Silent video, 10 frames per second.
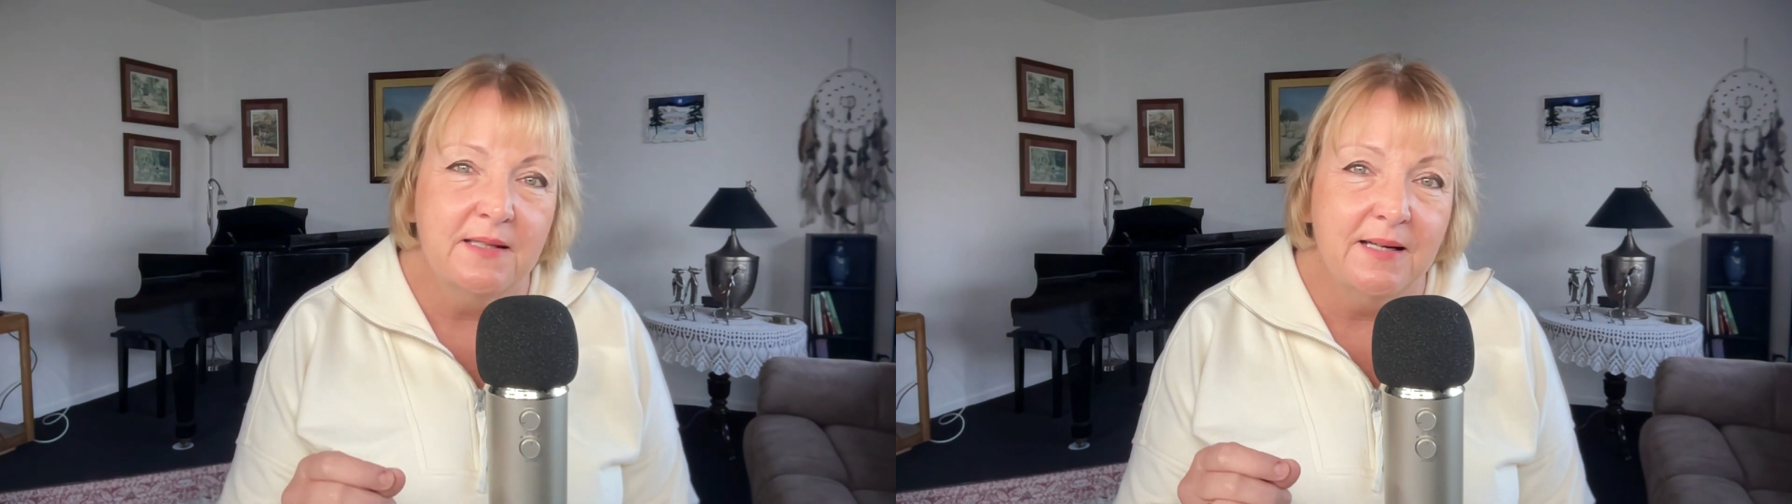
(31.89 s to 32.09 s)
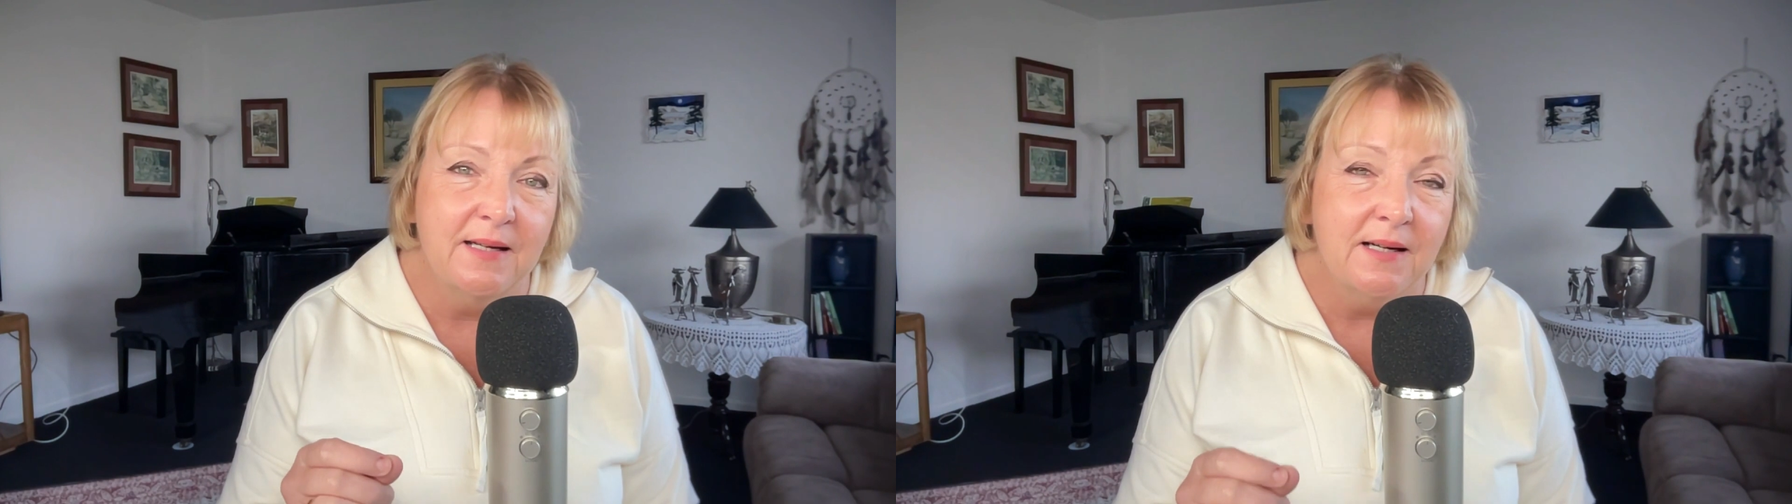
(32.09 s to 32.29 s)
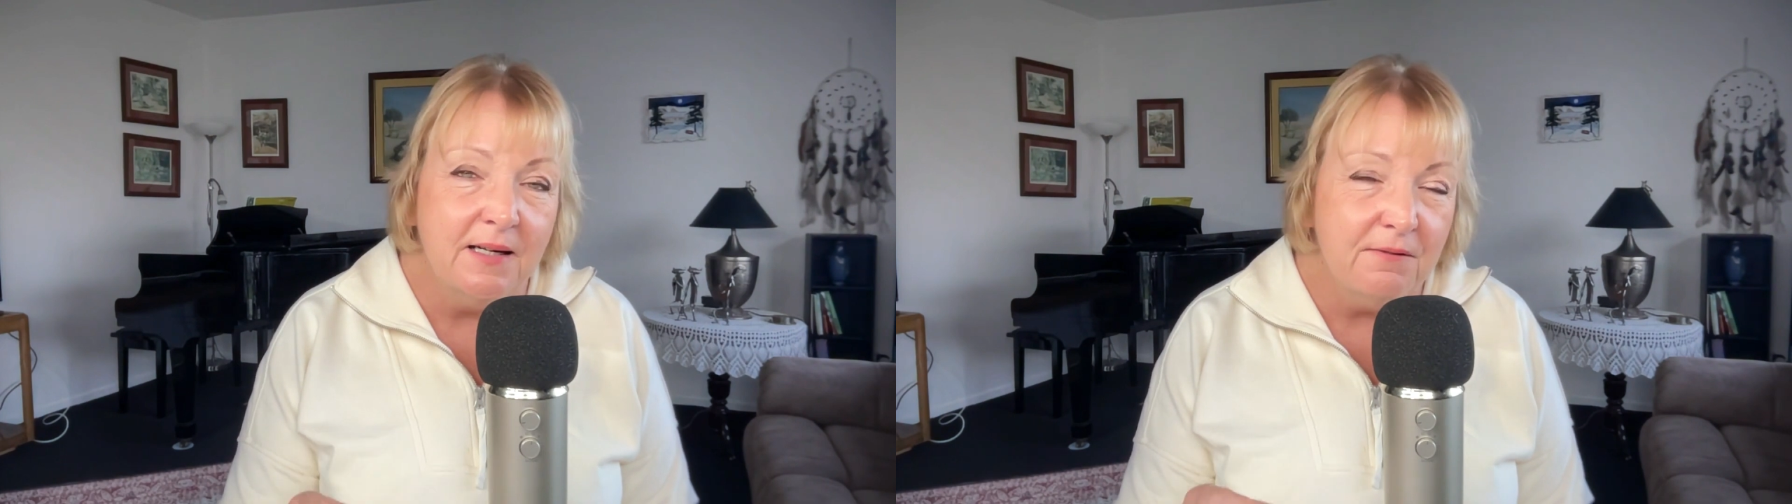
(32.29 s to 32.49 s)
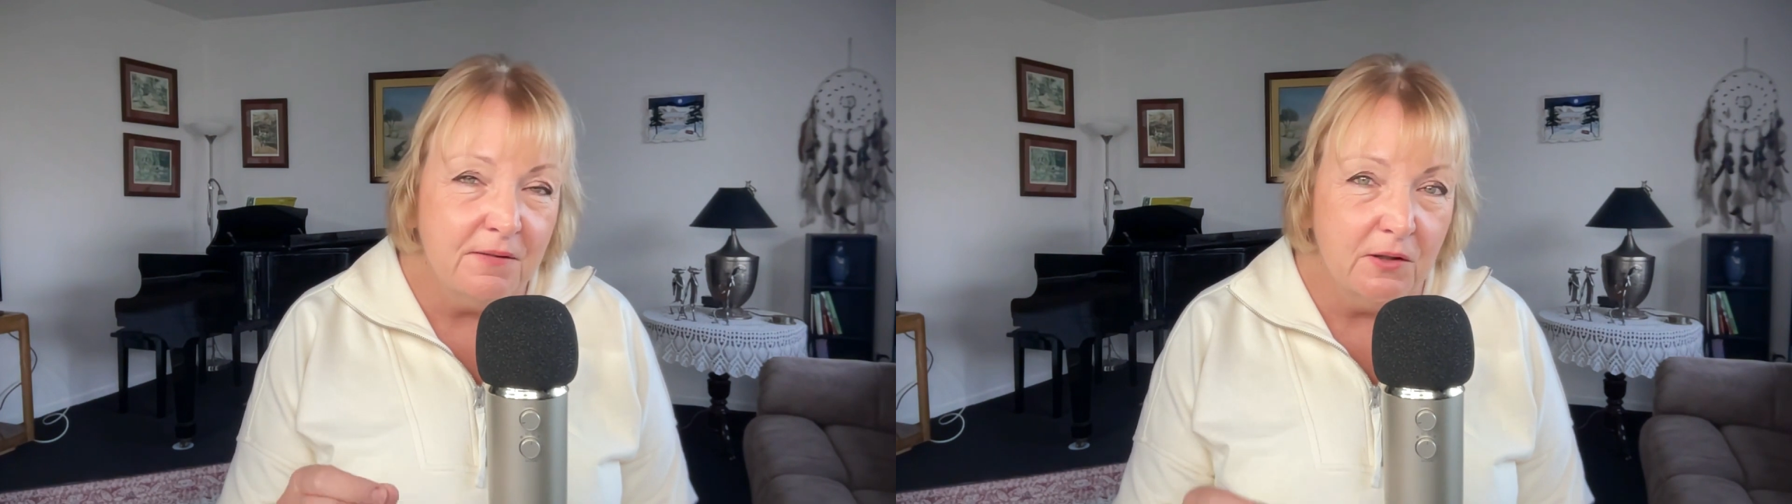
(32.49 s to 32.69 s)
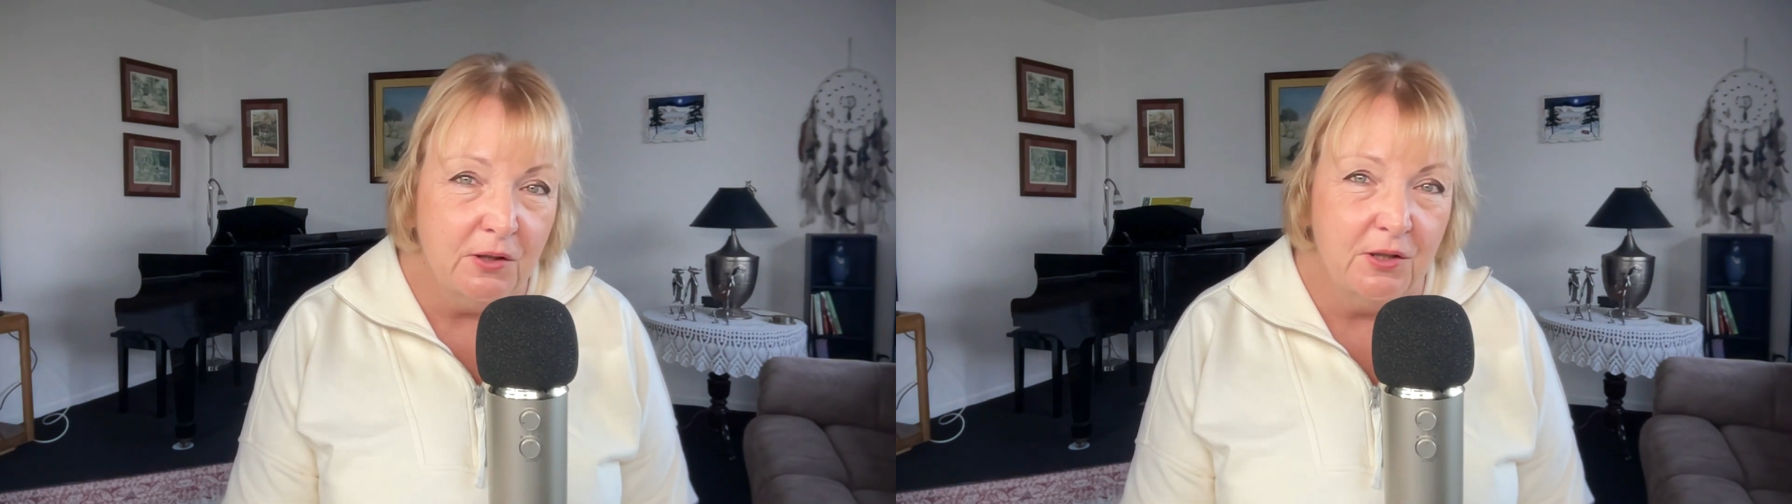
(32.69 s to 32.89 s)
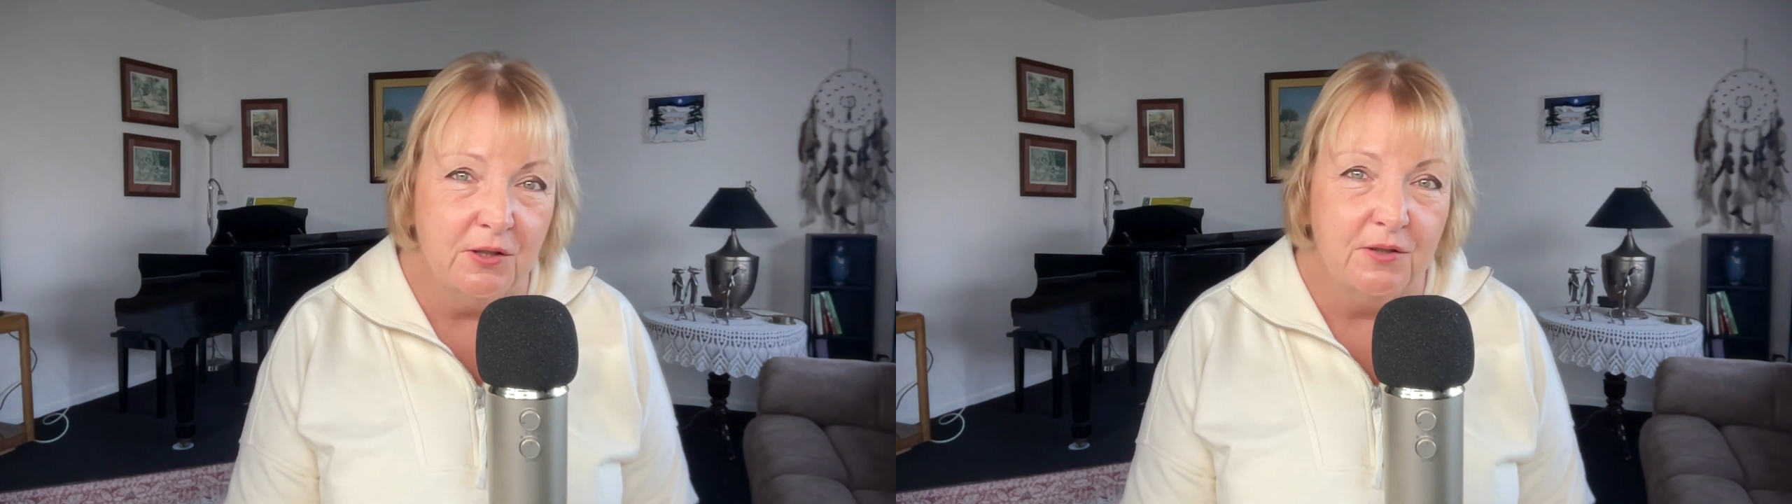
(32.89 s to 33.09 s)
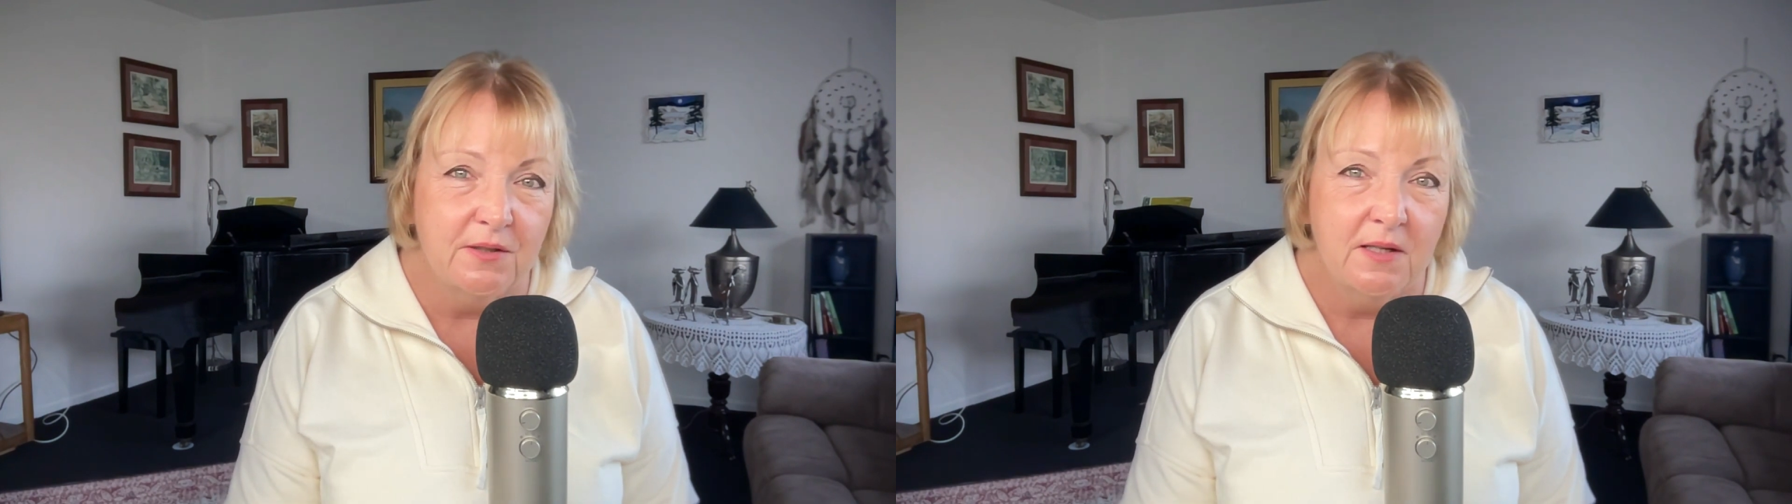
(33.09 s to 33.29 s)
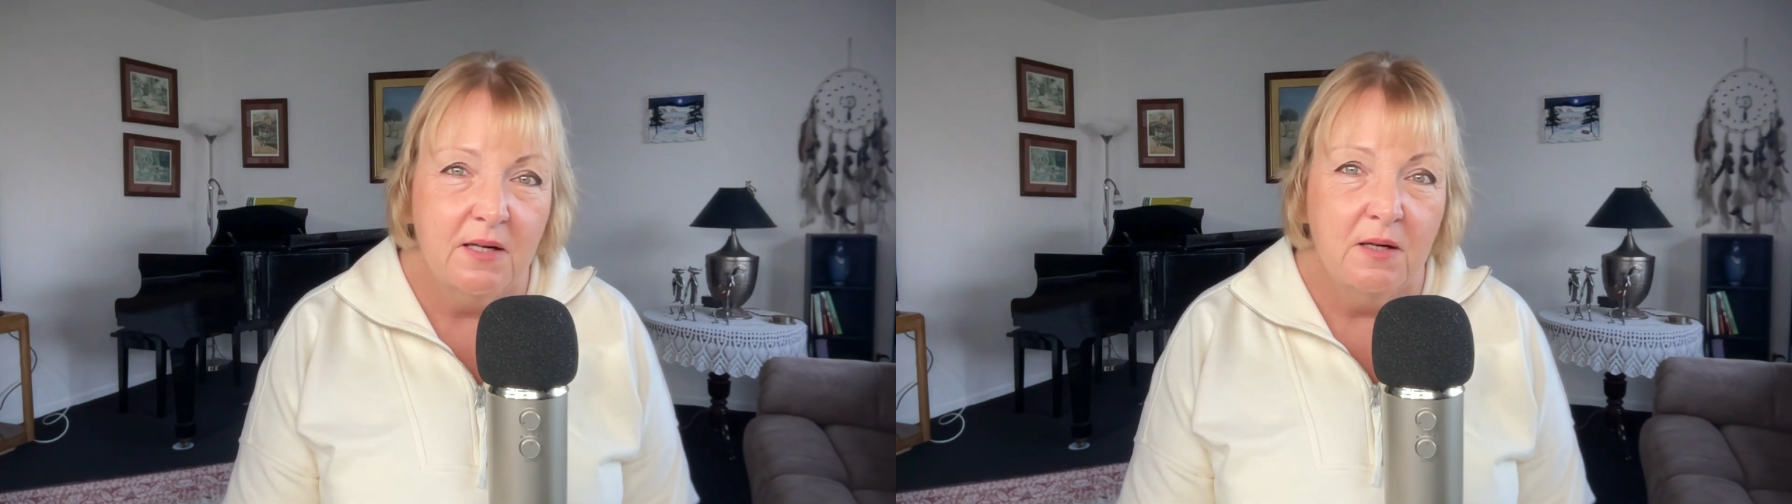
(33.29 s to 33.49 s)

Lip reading: that I've learned